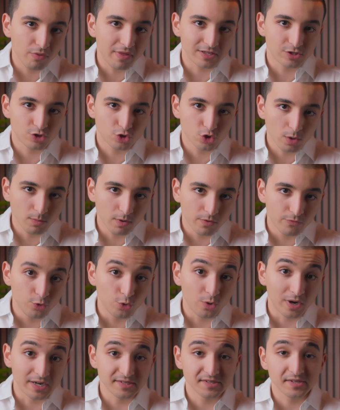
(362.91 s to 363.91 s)
that some of
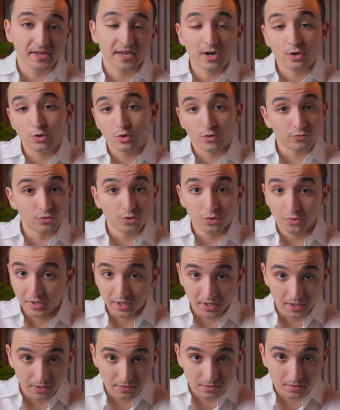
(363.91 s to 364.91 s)
you are scared of
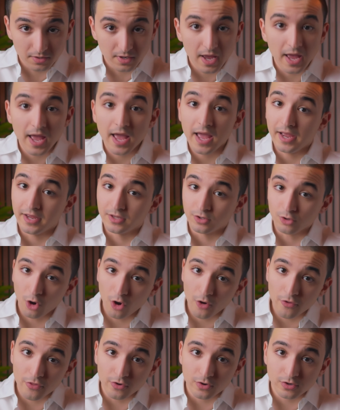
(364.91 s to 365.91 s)
doing it, and
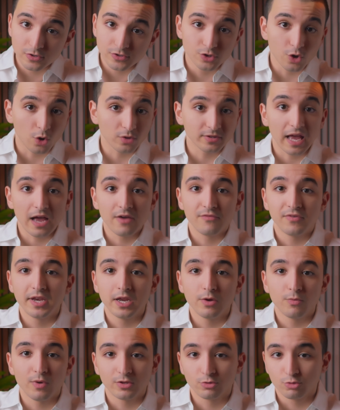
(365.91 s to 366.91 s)
others don't have
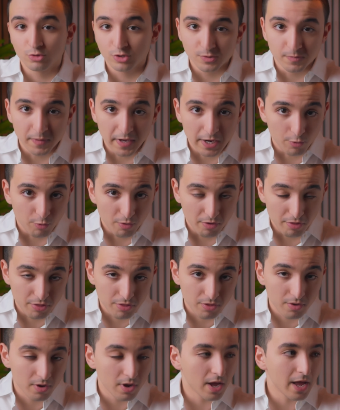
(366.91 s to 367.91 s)
anyone to speak
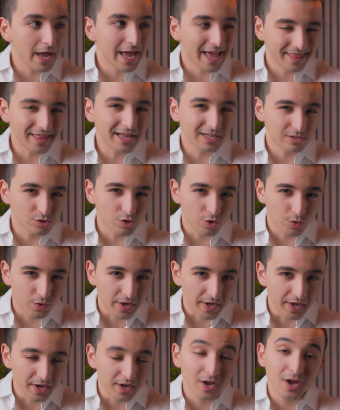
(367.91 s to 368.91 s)
with. That's
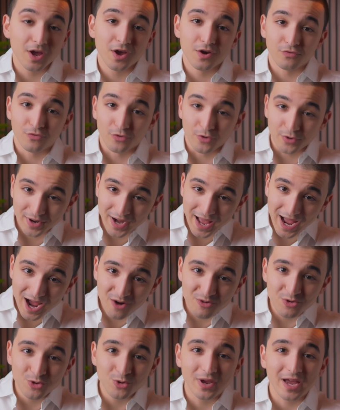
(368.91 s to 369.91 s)
okay. For
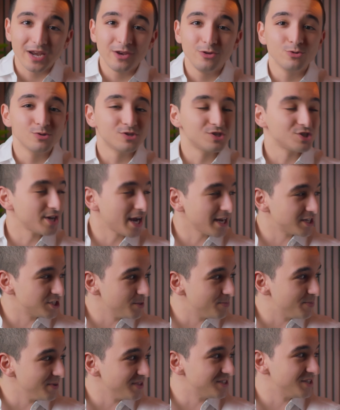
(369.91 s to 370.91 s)
now, you can use
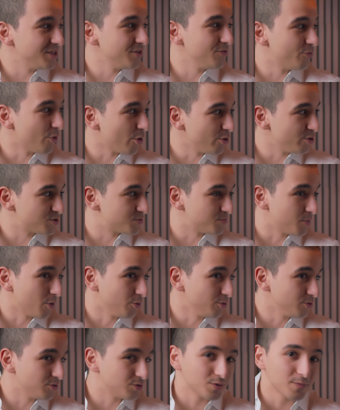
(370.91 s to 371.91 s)
ChatGPT voice
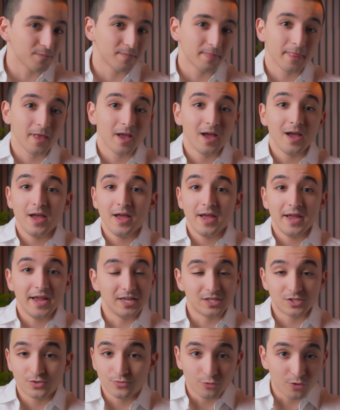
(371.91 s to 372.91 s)
mode.
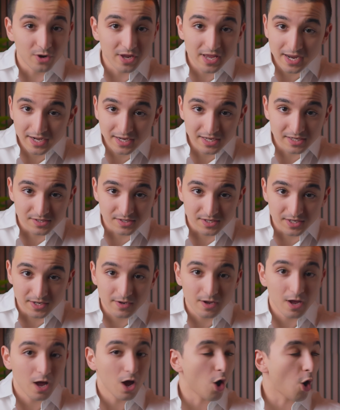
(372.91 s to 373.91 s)
It's free and easy.
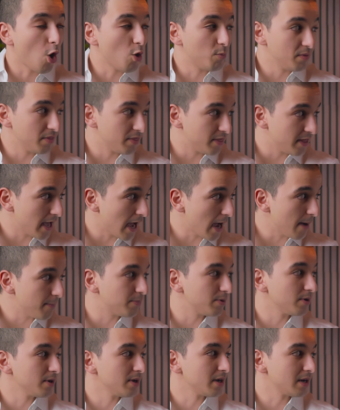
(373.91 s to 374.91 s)
Open the
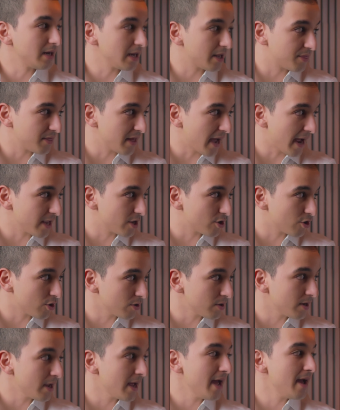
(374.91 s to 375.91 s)
app, click the
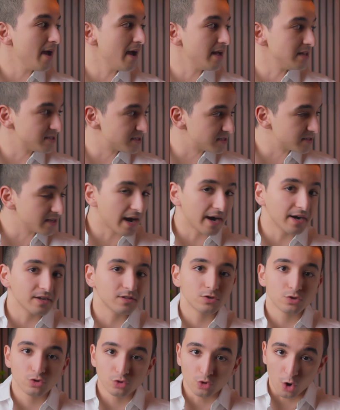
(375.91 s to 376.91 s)
icon, and
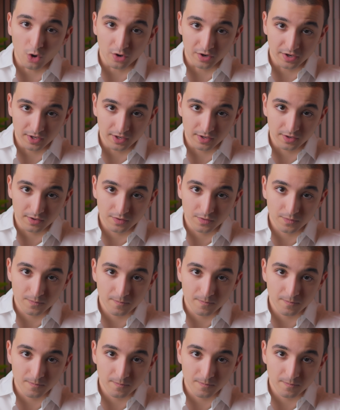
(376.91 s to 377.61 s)
start talking.